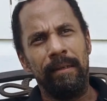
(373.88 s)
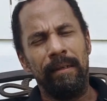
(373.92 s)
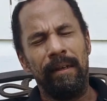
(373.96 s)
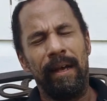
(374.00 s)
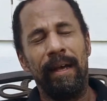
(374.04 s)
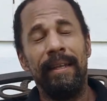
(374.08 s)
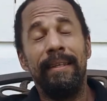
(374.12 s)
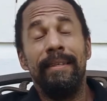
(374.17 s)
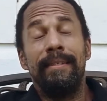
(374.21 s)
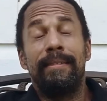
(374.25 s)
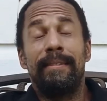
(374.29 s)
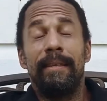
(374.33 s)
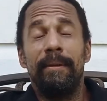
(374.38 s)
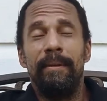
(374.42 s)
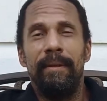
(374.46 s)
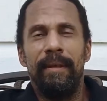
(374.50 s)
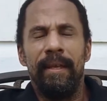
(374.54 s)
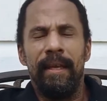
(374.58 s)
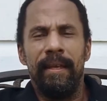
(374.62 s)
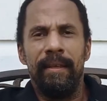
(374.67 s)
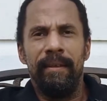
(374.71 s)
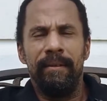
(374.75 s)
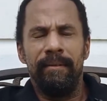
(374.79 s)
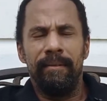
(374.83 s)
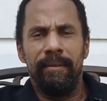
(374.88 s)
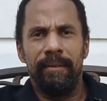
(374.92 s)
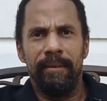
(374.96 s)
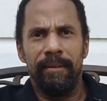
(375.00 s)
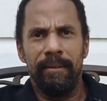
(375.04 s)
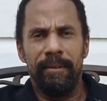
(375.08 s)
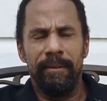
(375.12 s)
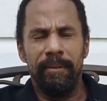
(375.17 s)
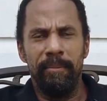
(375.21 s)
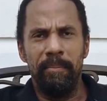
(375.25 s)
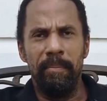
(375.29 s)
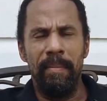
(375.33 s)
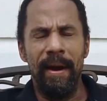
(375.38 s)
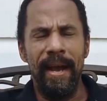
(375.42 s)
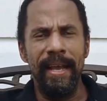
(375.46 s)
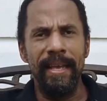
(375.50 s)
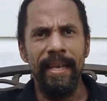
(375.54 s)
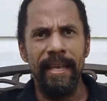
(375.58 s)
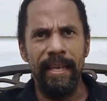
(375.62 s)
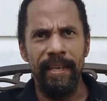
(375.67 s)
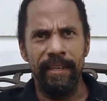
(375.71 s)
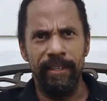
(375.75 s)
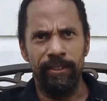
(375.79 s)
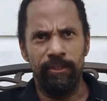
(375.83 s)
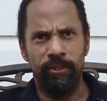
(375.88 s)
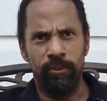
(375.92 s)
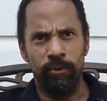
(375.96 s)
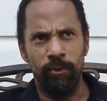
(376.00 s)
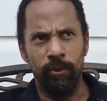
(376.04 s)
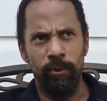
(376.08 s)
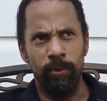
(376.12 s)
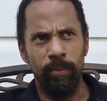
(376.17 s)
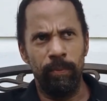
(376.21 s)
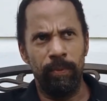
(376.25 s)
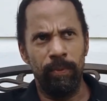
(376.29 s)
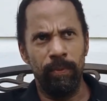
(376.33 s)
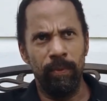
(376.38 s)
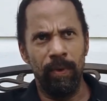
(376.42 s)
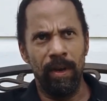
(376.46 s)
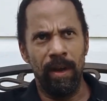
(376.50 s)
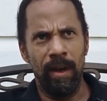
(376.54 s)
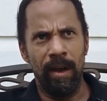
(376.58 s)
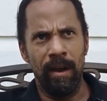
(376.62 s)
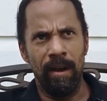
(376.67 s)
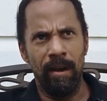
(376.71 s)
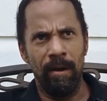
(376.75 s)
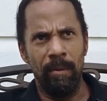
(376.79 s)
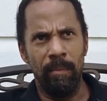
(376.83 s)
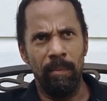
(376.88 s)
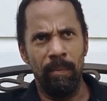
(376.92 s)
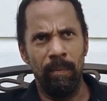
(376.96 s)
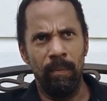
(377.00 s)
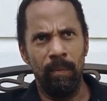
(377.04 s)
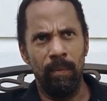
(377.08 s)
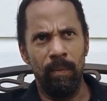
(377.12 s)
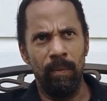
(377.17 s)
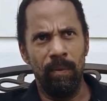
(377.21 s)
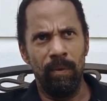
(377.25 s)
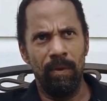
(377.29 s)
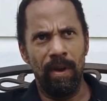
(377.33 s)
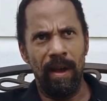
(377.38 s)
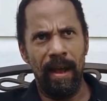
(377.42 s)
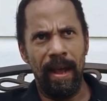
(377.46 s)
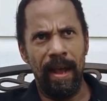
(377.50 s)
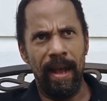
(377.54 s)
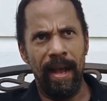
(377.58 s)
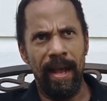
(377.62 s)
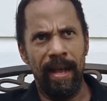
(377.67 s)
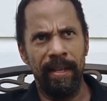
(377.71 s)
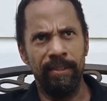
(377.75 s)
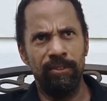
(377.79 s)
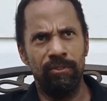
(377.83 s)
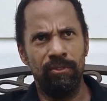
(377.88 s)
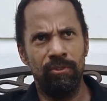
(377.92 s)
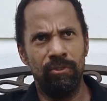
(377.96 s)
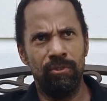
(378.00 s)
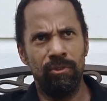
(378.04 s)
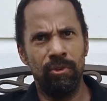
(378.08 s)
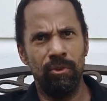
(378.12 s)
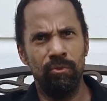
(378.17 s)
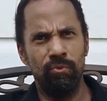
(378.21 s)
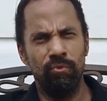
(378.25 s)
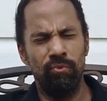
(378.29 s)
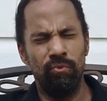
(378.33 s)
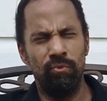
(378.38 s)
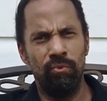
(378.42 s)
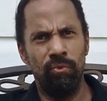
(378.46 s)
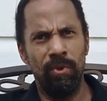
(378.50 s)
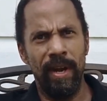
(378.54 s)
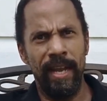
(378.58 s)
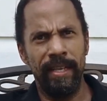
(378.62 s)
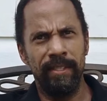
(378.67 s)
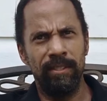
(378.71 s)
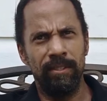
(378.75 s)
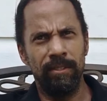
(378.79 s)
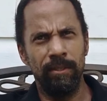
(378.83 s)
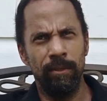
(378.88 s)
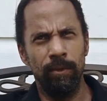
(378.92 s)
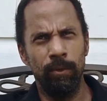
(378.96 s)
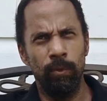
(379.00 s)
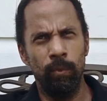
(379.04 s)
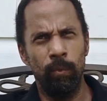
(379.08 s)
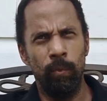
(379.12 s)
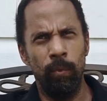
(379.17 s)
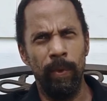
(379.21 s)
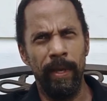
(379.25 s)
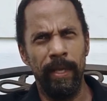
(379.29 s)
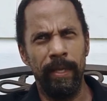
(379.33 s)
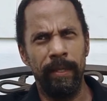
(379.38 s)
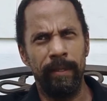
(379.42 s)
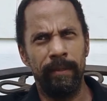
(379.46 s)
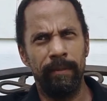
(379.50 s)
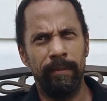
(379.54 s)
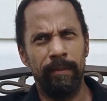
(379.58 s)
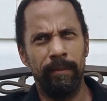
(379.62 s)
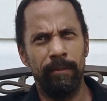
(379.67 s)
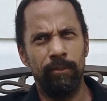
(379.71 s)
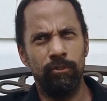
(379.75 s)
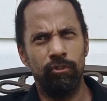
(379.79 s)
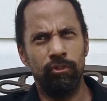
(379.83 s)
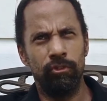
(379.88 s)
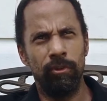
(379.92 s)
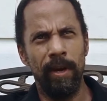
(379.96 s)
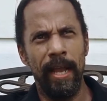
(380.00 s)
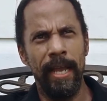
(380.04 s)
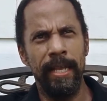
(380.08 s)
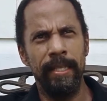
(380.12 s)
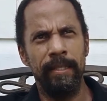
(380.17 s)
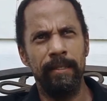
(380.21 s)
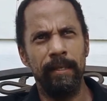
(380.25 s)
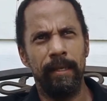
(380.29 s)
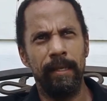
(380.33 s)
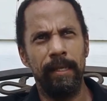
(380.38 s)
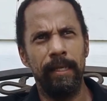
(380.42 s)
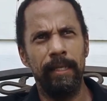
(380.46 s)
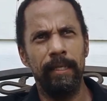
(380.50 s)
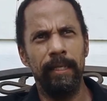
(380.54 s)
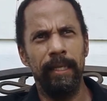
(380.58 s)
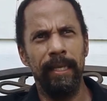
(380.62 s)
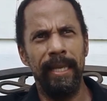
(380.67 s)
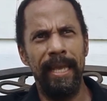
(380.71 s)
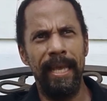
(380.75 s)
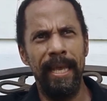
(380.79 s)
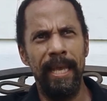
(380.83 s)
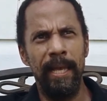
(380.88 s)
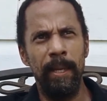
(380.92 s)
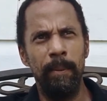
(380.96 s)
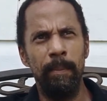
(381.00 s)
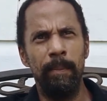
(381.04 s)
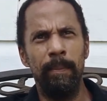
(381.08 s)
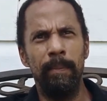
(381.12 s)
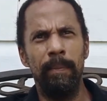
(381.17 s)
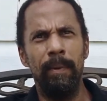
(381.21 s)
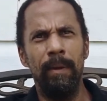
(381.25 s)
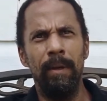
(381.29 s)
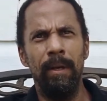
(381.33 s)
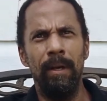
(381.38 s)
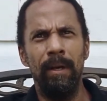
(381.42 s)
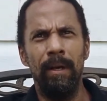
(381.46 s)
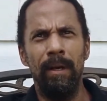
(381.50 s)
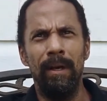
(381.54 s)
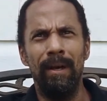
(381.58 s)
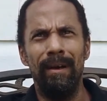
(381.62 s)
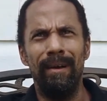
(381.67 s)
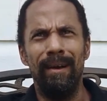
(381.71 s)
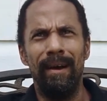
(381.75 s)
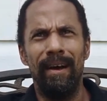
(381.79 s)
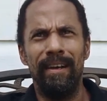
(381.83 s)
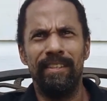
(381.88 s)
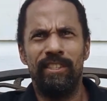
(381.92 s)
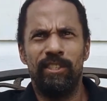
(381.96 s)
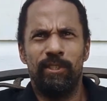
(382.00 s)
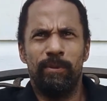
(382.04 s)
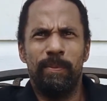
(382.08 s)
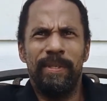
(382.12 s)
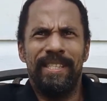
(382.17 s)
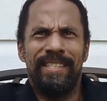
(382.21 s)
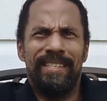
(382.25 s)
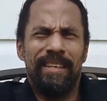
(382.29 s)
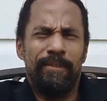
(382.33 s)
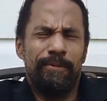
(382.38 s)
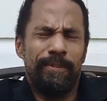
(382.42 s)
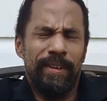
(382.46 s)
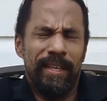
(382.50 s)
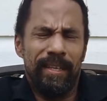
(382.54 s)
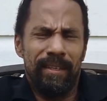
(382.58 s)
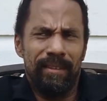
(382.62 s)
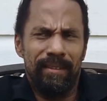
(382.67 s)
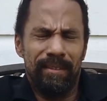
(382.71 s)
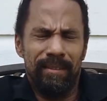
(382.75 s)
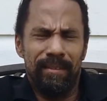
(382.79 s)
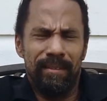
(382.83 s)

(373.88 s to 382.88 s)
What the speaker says: at least in my age group, had to wrestle with trying to claim a specific